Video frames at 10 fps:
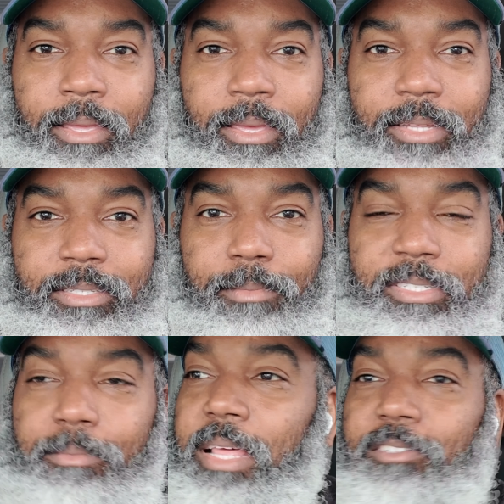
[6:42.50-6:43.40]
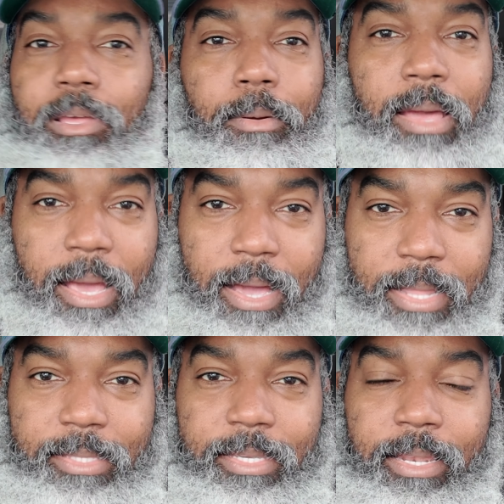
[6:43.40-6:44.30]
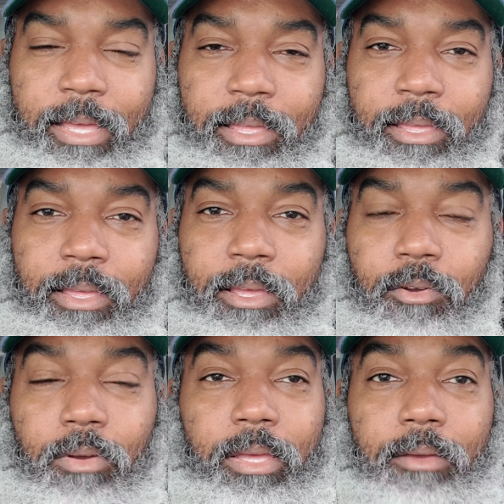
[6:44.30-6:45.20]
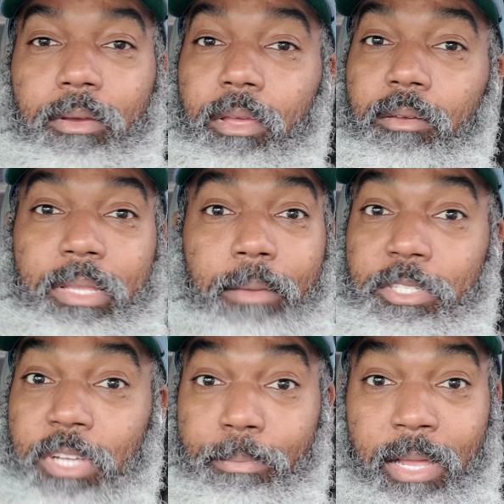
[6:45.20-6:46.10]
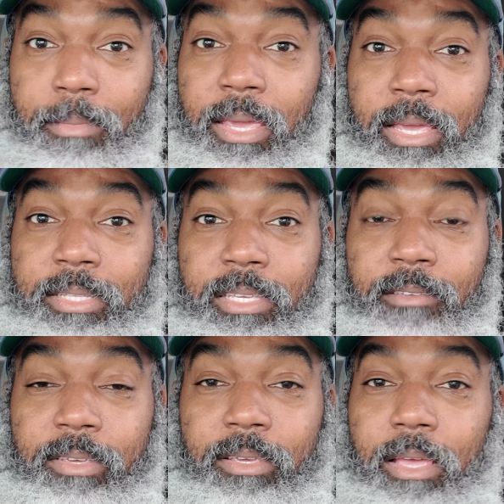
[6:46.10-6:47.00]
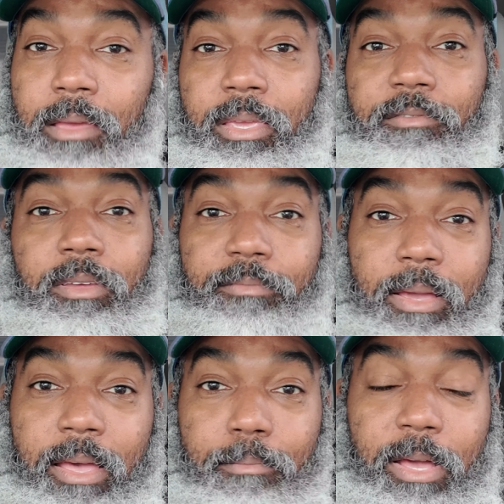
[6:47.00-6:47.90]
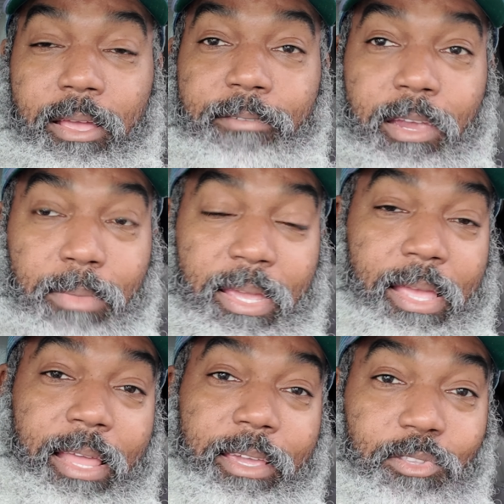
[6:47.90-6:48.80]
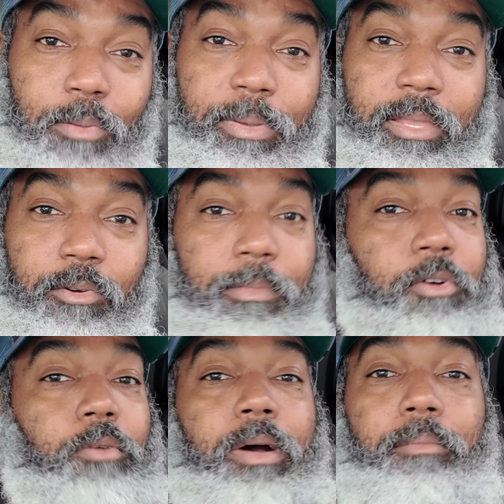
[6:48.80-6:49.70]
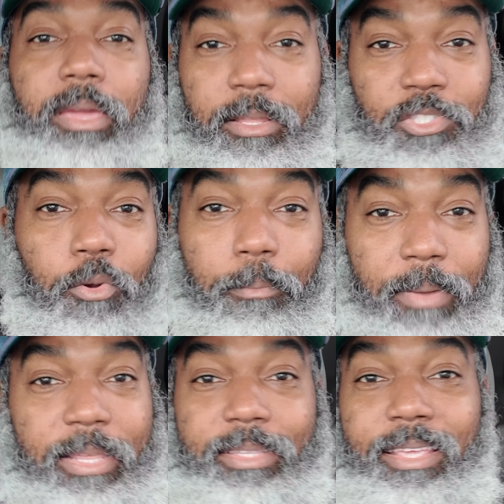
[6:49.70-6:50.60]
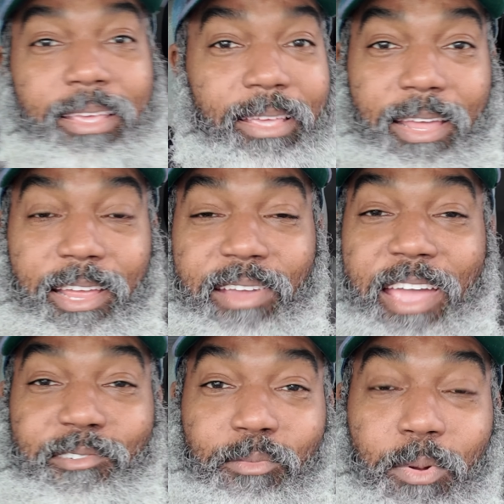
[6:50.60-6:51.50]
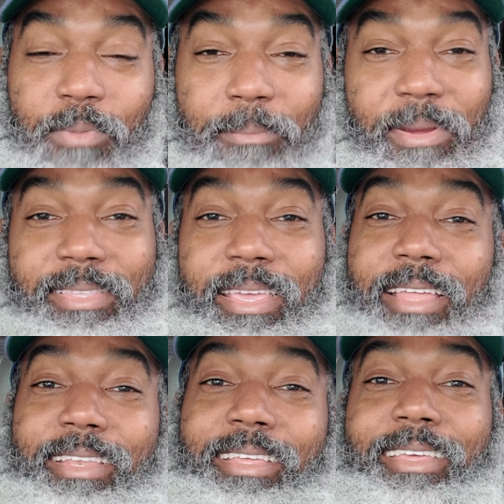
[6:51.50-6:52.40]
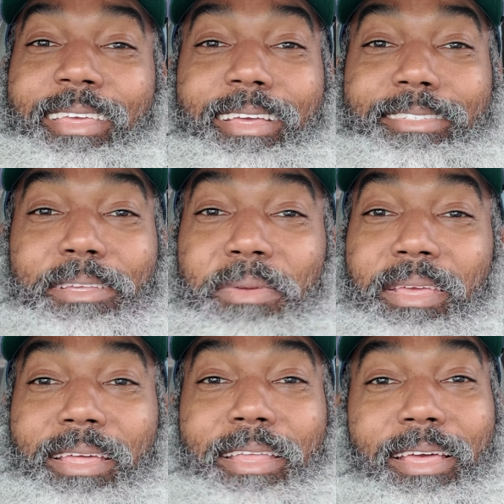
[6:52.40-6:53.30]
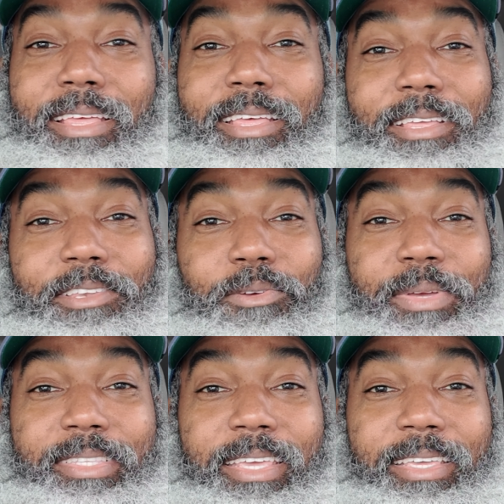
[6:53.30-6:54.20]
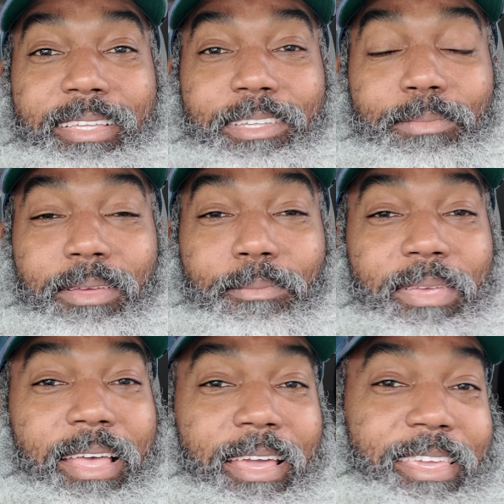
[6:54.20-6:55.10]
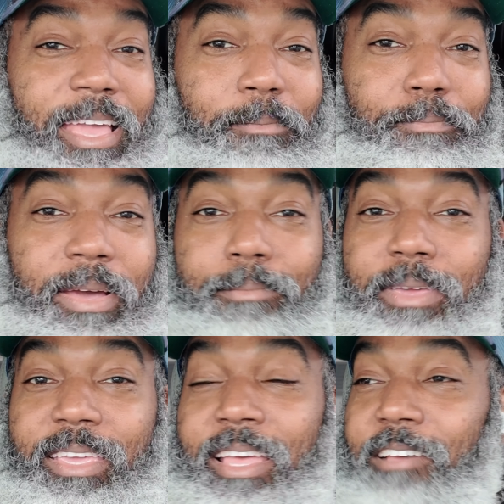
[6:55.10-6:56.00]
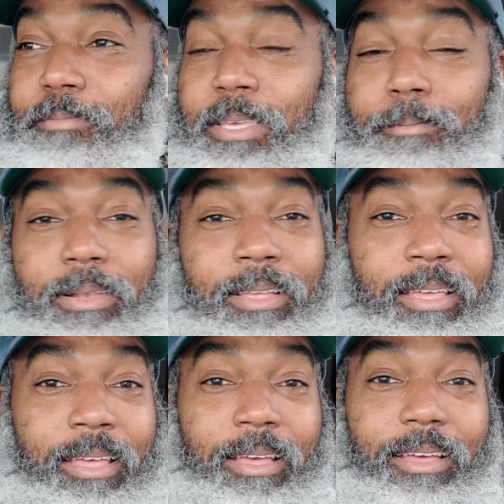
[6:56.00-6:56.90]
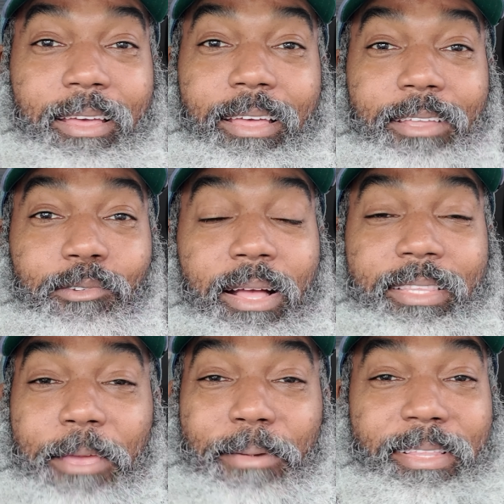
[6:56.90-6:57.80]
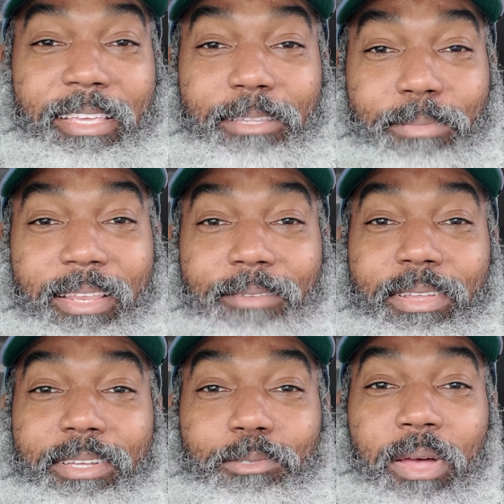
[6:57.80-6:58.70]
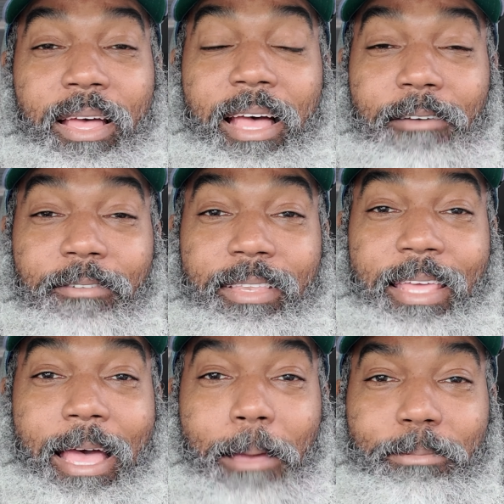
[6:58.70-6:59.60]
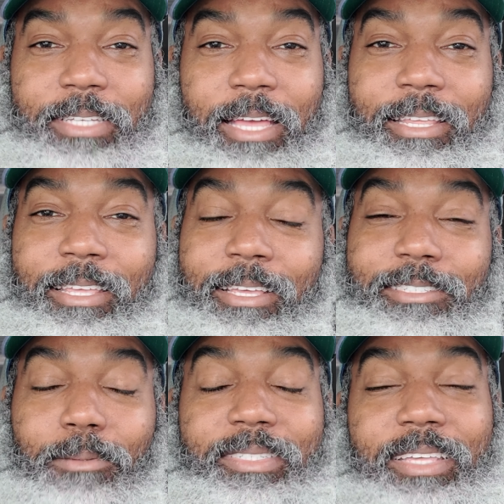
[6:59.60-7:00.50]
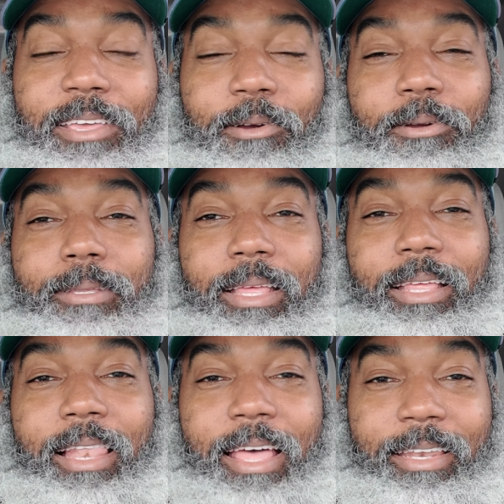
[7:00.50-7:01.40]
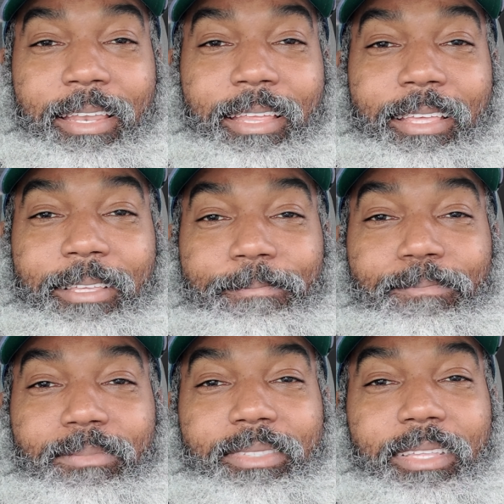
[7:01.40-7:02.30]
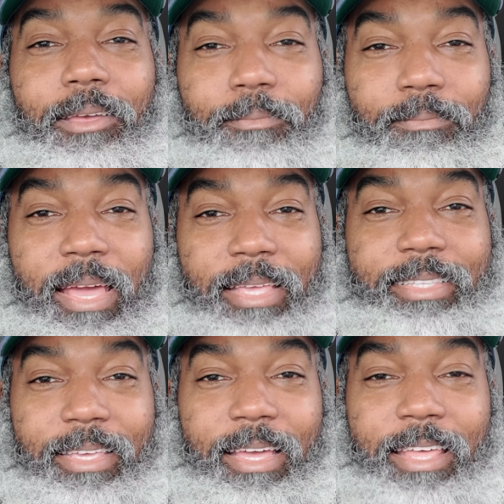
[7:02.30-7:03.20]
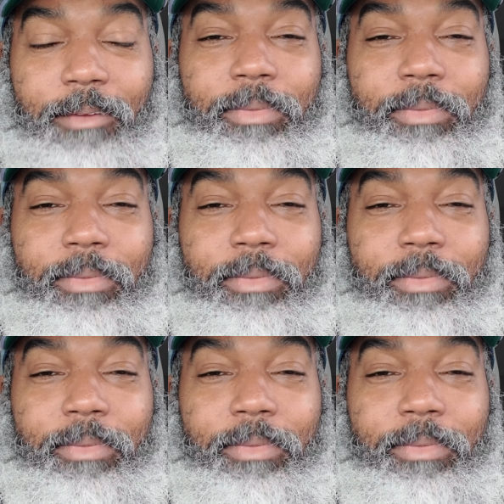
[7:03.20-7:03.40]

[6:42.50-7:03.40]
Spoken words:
You see me, say, that's why I buy a container. Where every time I drop all my ATV, and even if I go back a fire, I can lock it up in there. When I come back, I can jump on it and I ride around my property and you see me, and I do my thing. You see me, I can camp on it, I can have people I do all type of things, but they just want to have the option. So I say, yo, land and my thing, and that